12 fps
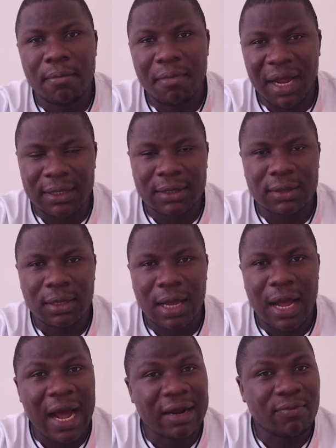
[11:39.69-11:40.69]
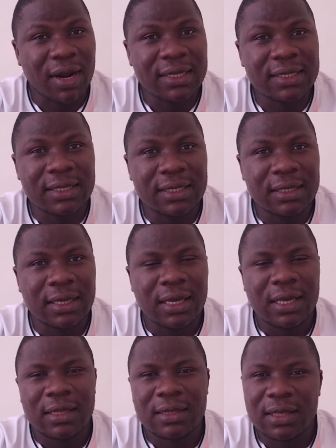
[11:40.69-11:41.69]
But at Man City,
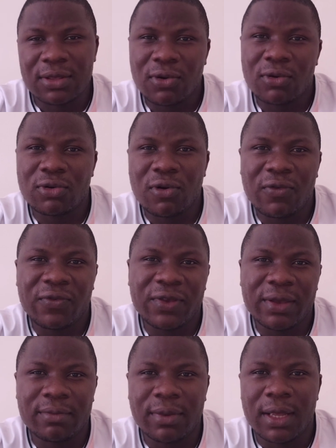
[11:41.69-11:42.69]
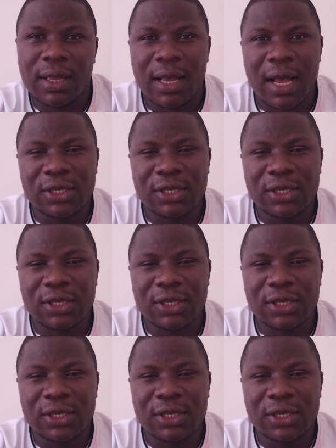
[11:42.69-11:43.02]
the thought of him